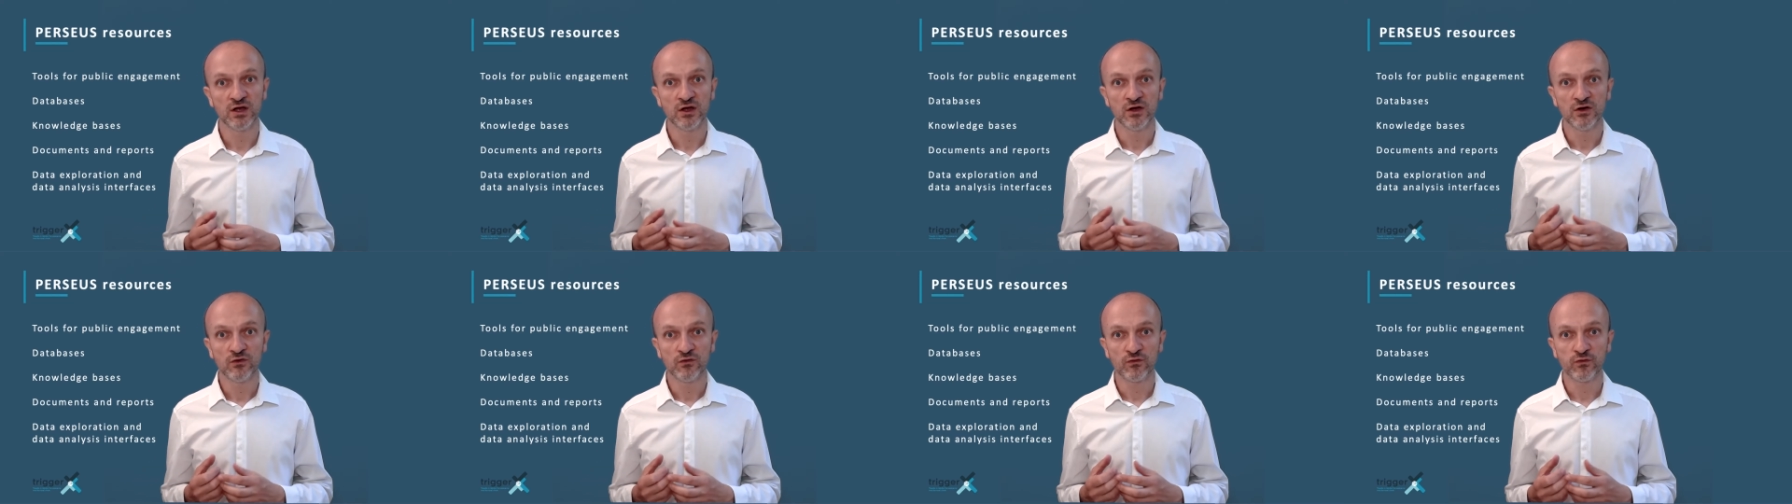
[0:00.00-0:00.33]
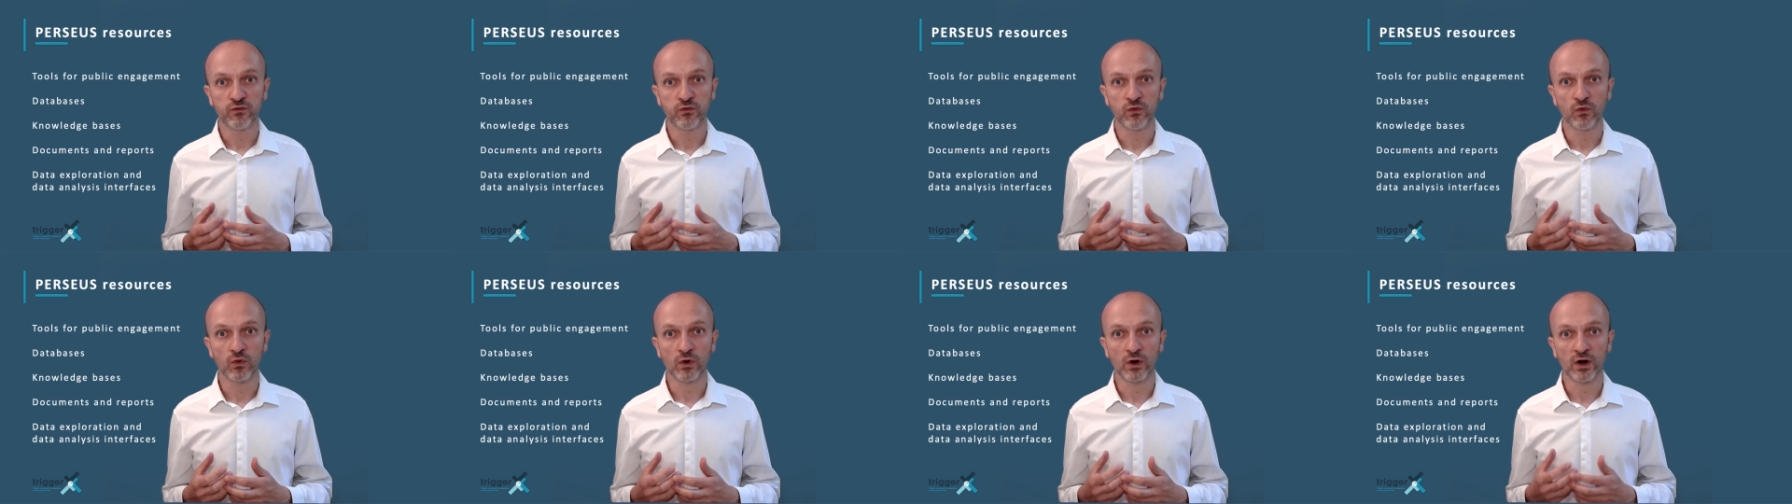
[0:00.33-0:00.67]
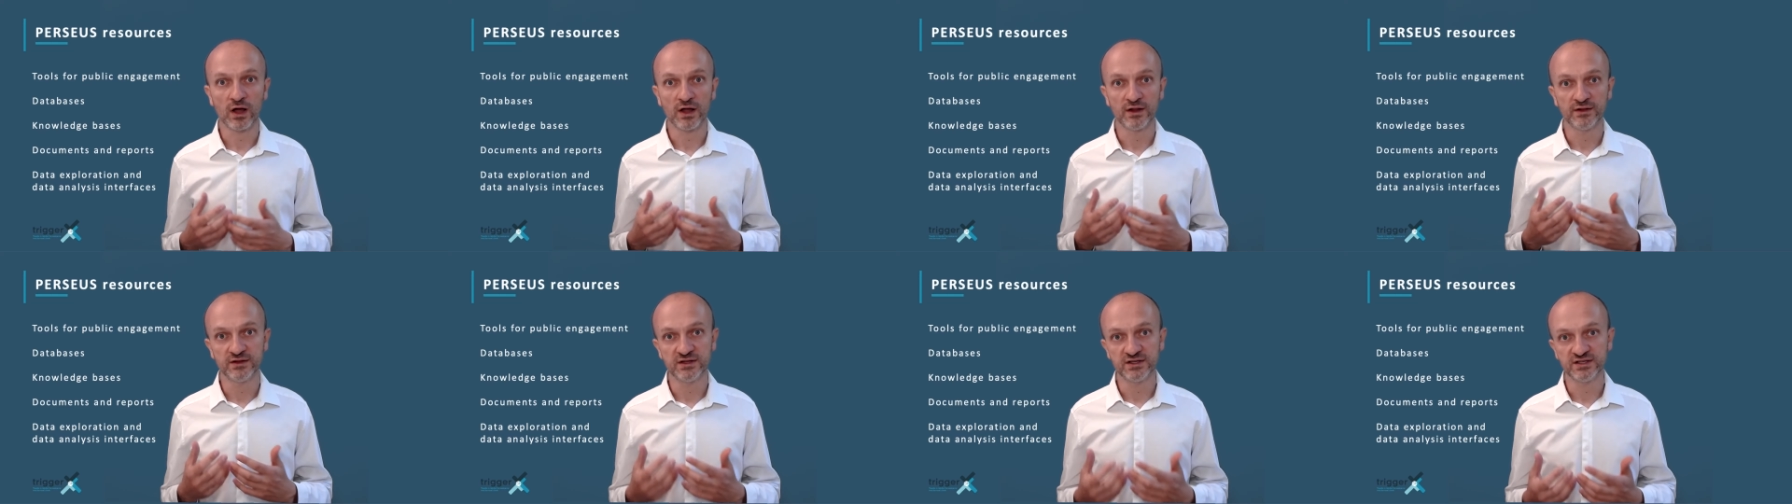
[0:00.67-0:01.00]
for
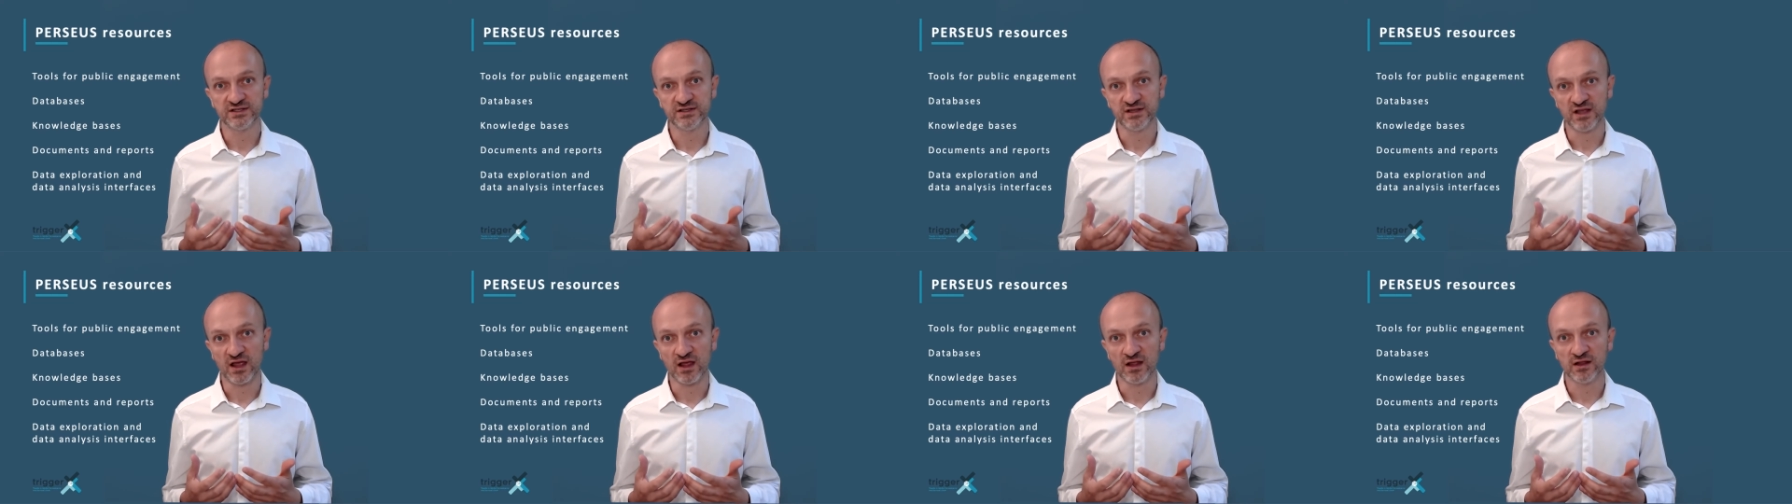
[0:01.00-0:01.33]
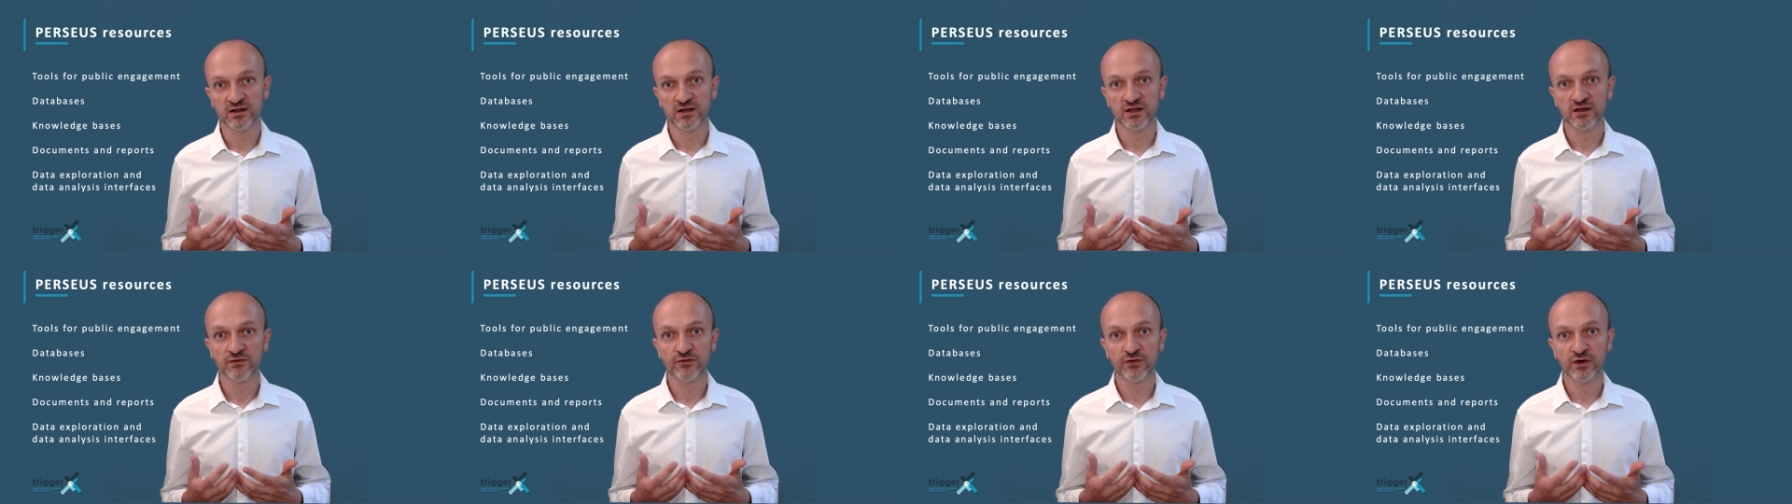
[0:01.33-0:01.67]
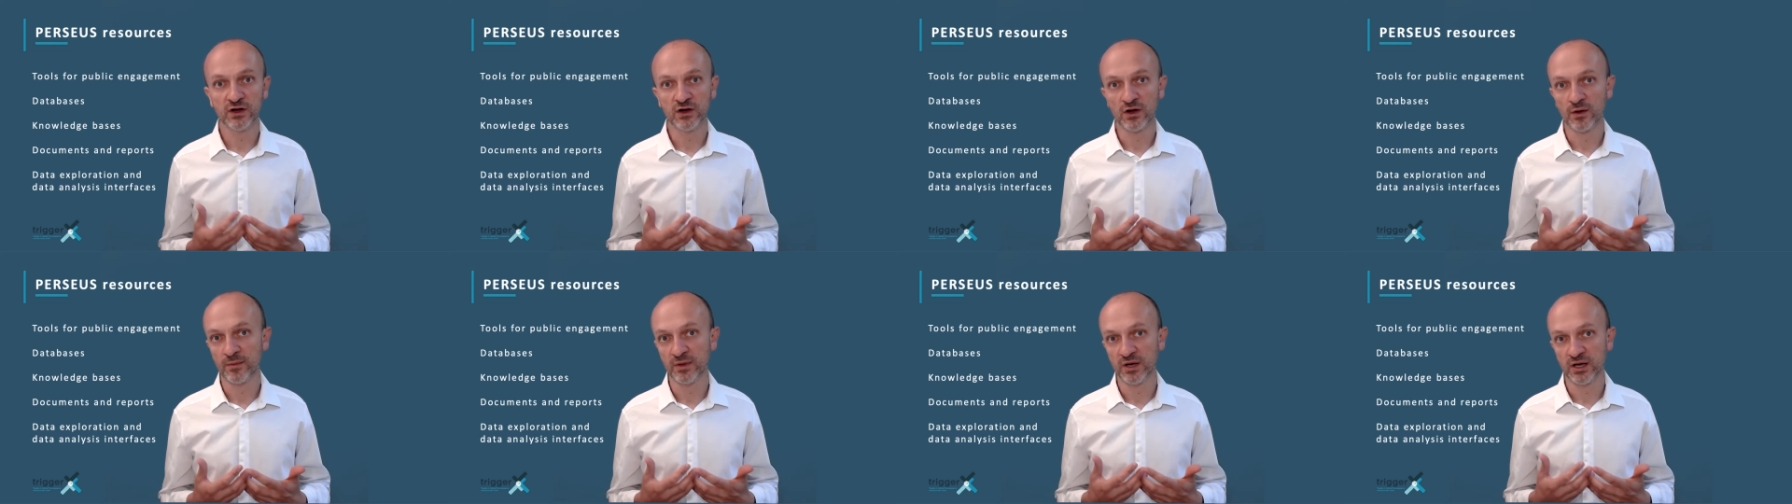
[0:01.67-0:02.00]
understanding
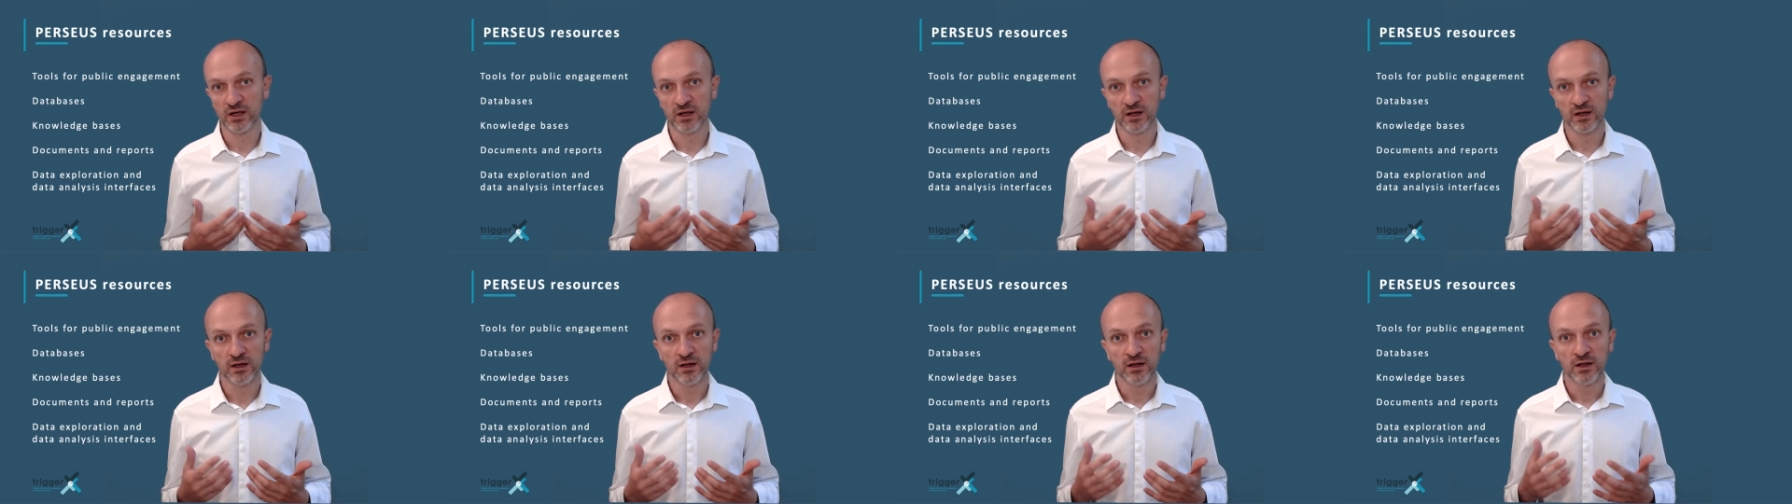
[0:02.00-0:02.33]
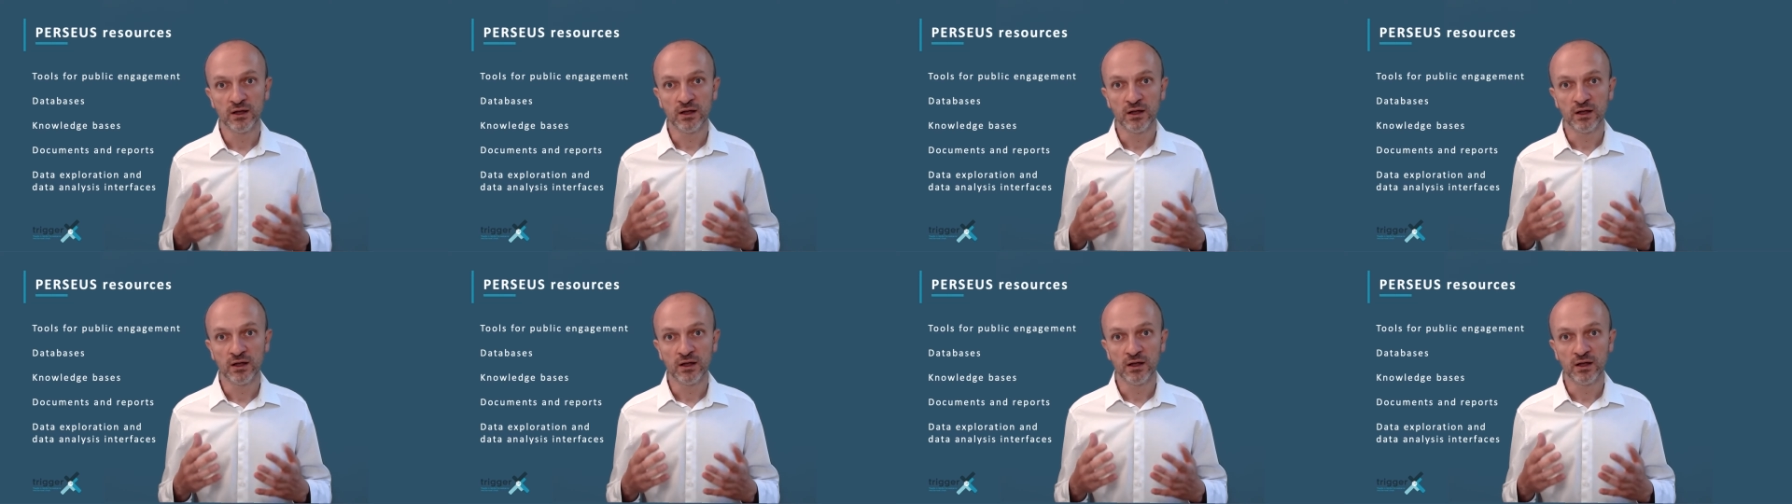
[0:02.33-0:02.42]
phenomena